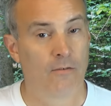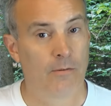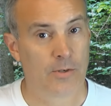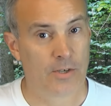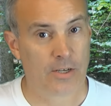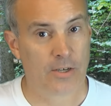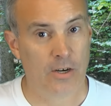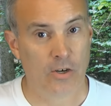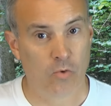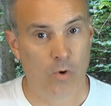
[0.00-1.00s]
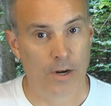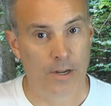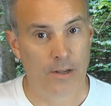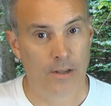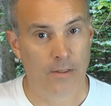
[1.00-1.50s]
From 16 to
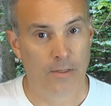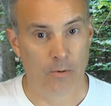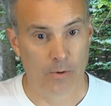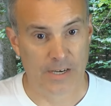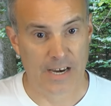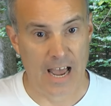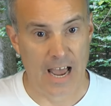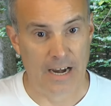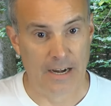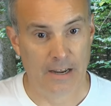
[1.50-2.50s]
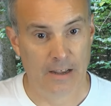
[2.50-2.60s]
20, there was nine.